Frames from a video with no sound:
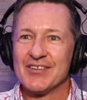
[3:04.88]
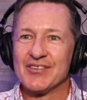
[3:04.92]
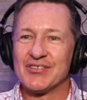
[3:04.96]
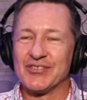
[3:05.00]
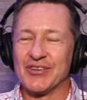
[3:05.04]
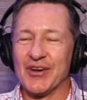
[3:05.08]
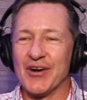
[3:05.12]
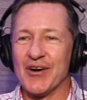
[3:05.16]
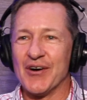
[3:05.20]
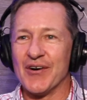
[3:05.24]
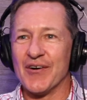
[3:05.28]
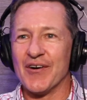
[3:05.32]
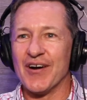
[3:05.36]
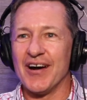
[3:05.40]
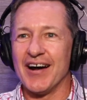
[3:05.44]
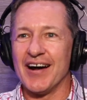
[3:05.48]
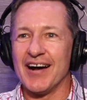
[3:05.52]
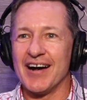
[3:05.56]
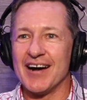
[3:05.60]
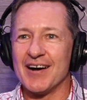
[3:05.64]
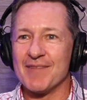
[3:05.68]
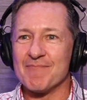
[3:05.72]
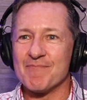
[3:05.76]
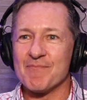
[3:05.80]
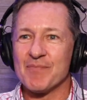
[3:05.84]
So,
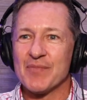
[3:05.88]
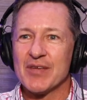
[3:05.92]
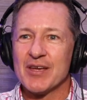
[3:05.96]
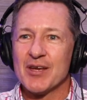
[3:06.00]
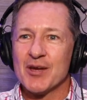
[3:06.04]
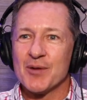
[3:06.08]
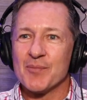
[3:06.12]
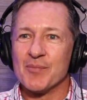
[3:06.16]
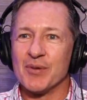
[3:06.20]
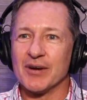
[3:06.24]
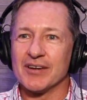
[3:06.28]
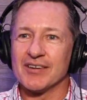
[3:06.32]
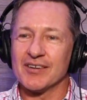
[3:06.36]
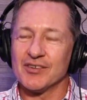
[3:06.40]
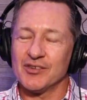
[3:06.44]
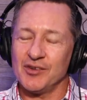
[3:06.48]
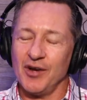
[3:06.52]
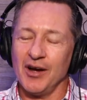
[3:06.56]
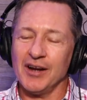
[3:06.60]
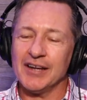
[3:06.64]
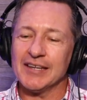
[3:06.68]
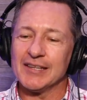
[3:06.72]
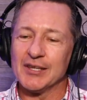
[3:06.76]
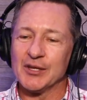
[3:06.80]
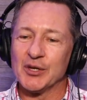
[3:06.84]
but
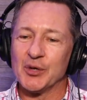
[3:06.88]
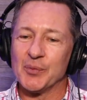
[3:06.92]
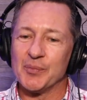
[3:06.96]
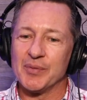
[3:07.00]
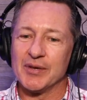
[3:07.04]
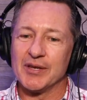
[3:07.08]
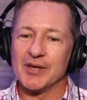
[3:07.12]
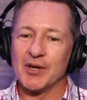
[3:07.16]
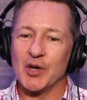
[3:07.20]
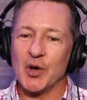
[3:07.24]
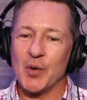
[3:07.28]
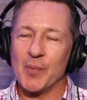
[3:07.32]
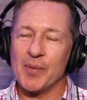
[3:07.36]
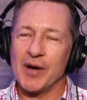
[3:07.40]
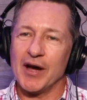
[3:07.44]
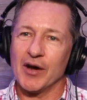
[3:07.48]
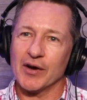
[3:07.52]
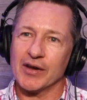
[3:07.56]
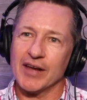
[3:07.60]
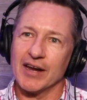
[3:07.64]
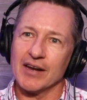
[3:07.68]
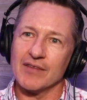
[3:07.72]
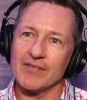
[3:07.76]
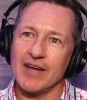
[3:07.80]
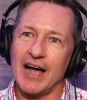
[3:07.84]
talk a little bit about
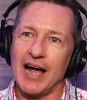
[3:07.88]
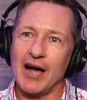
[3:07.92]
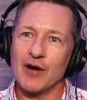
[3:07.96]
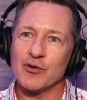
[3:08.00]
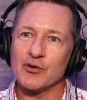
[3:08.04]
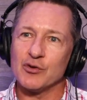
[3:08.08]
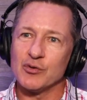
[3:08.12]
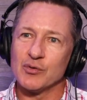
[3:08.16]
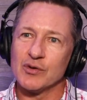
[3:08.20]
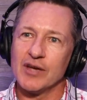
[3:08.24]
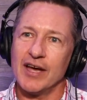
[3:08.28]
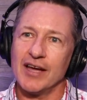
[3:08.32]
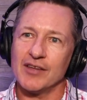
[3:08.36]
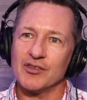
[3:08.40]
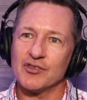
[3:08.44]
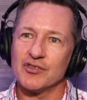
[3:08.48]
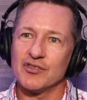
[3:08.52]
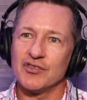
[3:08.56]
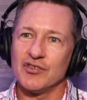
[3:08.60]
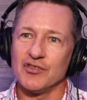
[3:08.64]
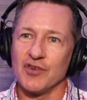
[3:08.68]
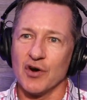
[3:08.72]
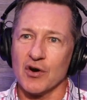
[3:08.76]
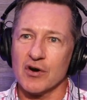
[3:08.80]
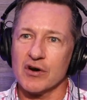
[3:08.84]
kind of how you got
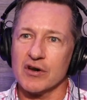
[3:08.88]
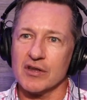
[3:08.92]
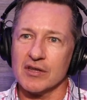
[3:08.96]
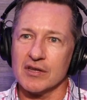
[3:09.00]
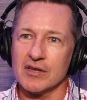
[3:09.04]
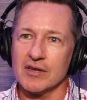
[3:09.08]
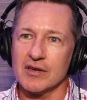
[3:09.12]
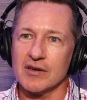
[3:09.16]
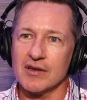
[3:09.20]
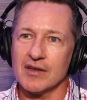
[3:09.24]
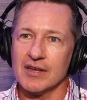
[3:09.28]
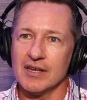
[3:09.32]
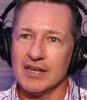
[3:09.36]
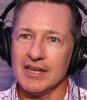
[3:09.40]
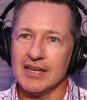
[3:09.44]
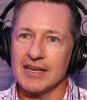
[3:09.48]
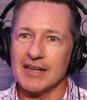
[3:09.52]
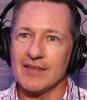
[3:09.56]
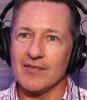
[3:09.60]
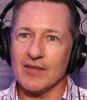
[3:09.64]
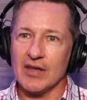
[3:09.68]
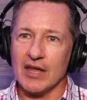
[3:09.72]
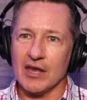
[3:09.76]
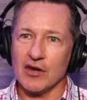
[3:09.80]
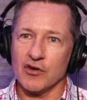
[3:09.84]
started
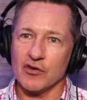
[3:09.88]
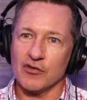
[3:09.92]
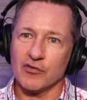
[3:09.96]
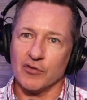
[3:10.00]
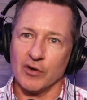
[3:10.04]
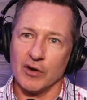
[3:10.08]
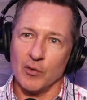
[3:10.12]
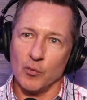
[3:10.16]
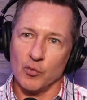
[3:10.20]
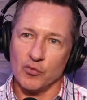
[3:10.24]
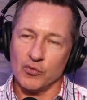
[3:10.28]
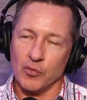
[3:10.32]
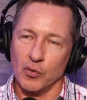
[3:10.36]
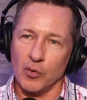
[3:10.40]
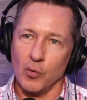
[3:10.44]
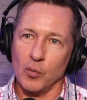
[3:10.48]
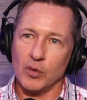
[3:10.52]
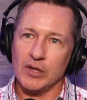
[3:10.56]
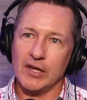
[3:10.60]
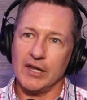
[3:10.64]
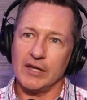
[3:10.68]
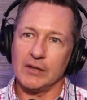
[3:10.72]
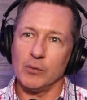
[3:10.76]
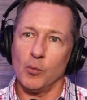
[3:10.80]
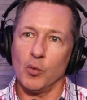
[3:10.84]
in the industry and sort of
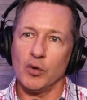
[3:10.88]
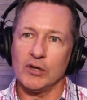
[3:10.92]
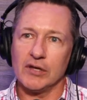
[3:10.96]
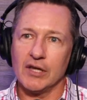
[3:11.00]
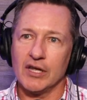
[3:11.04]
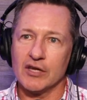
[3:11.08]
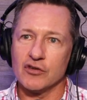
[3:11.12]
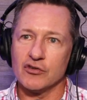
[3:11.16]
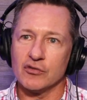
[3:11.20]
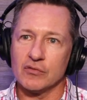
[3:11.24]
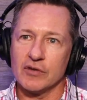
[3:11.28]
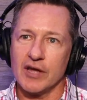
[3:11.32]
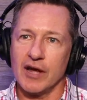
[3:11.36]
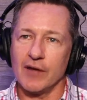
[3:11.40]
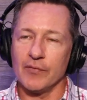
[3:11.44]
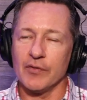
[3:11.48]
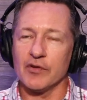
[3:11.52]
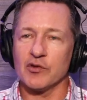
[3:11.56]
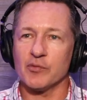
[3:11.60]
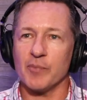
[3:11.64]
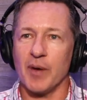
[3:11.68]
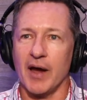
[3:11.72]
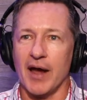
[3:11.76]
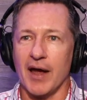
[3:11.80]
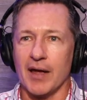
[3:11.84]
what led you down
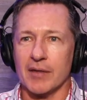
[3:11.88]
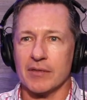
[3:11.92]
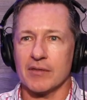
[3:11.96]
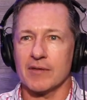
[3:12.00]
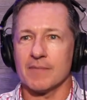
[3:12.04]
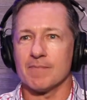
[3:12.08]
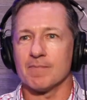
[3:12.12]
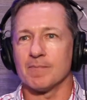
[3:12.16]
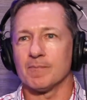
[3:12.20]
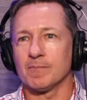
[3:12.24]
this path.